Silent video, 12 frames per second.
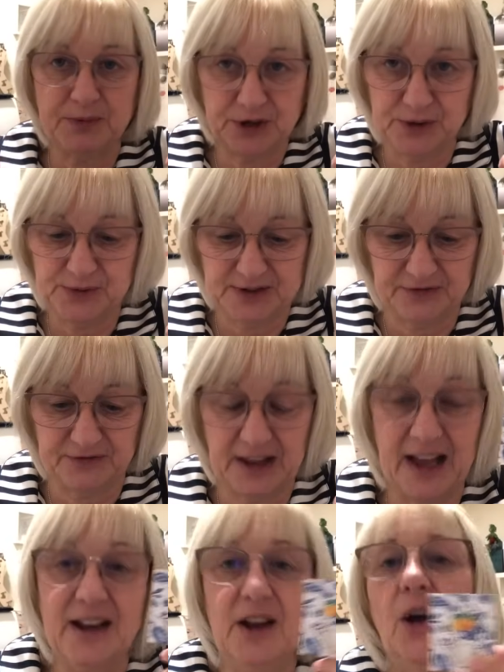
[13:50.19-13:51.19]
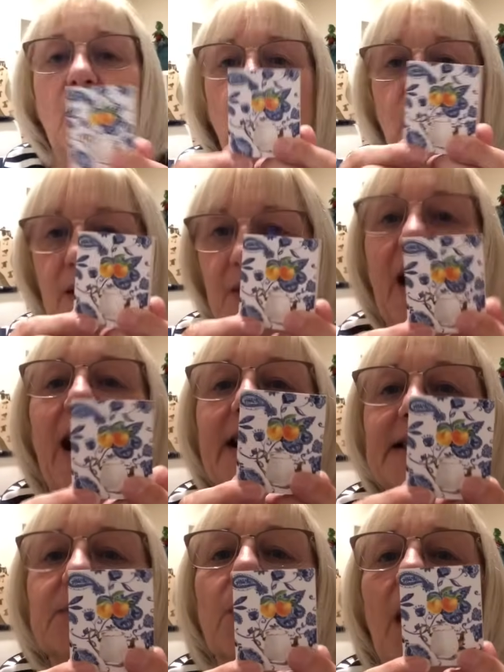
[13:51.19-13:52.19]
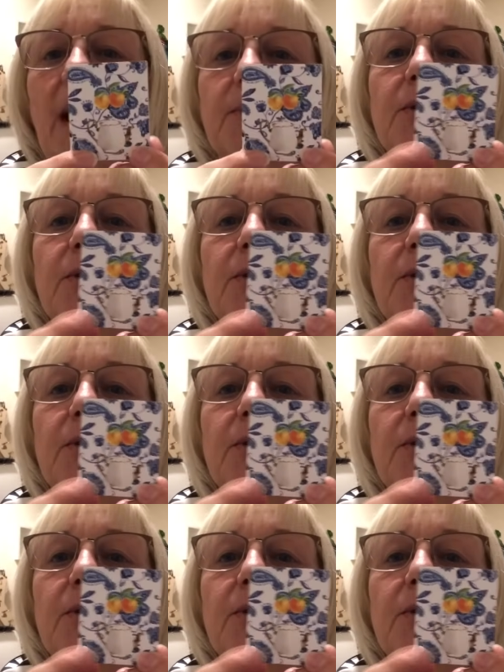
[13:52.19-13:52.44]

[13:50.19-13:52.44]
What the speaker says: beautifully. Well, that is what I'm